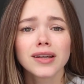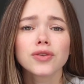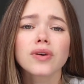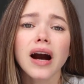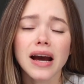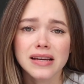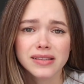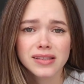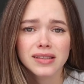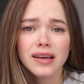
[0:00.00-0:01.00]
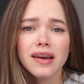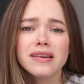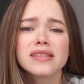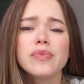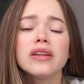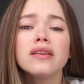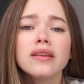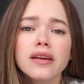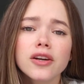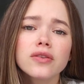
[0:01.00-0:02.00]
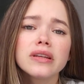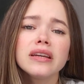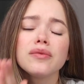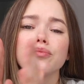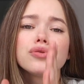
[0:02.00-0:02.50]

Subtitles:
You guys, it's been literally